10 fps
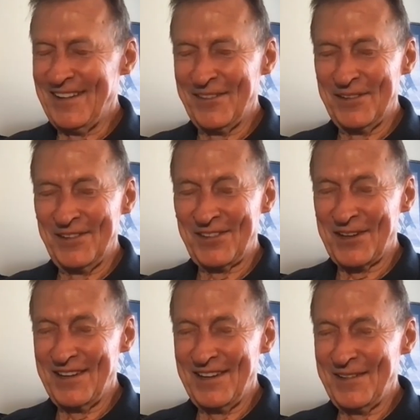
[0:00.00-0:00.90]
it was
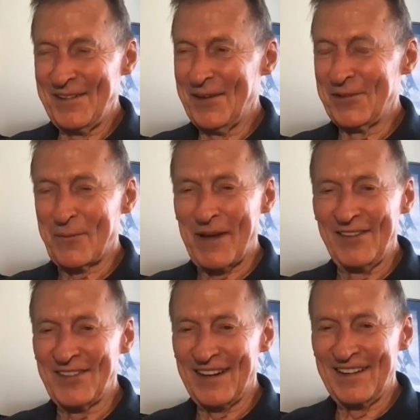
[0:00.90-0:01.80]

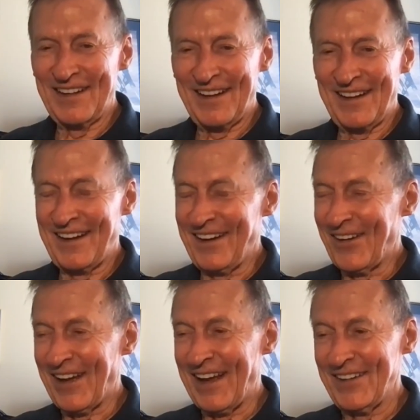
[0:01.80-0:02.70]
amazing.
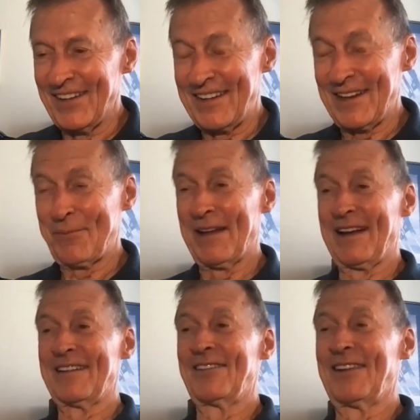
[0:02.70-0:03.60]
I had to kick
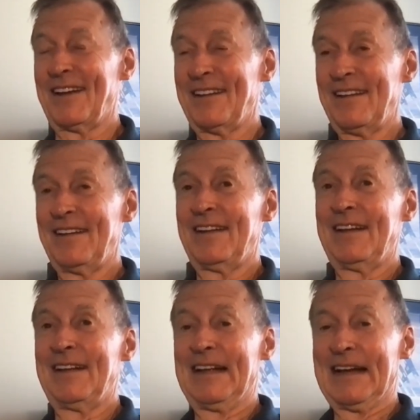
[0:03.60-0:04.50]
back and say,
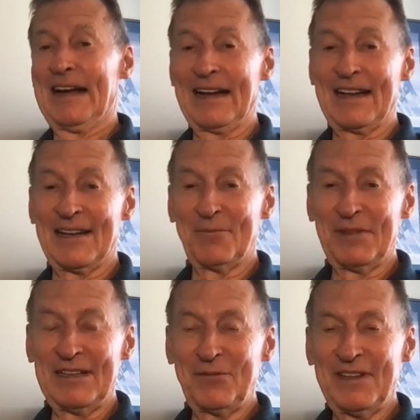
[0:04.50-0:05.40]
I can't
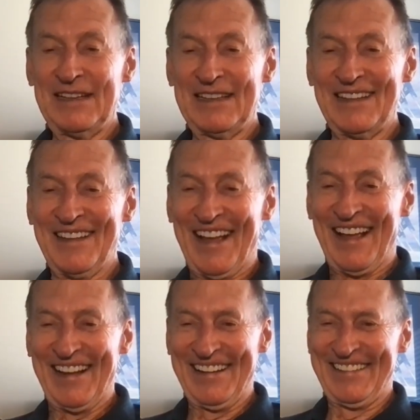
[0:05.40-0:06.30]
believe we did
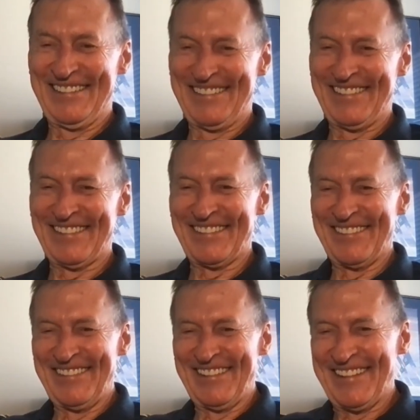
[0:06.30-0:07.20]
that.
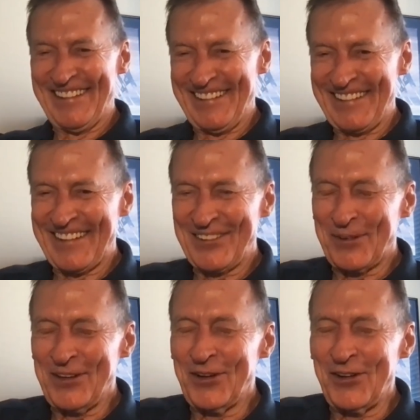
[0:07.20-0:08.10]
Because
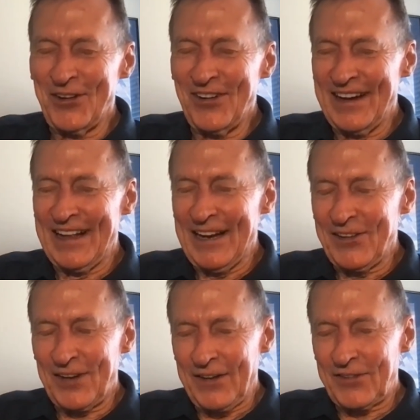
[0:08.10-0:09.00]
when you're doing
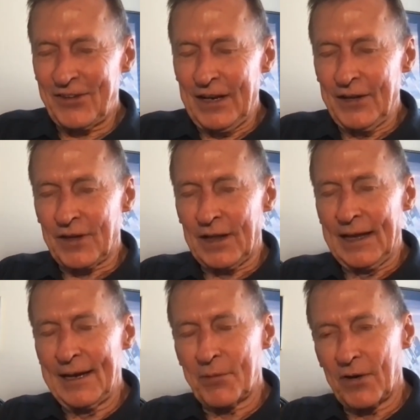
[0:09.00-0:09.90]
it, it's a
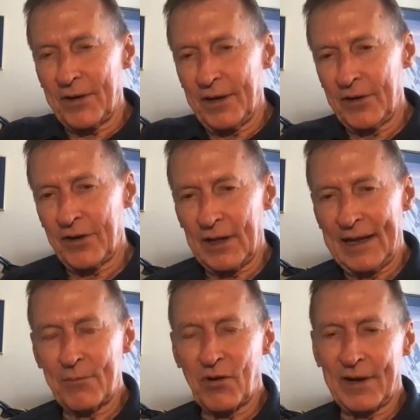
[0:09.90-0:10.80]
labor. You're
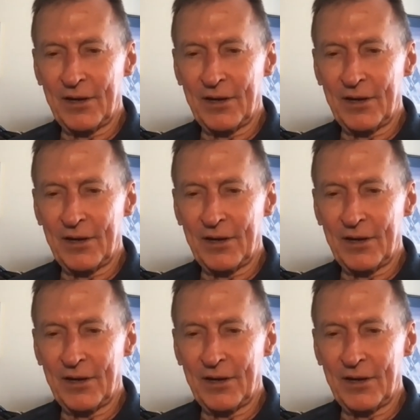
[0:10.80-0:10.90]
laboring,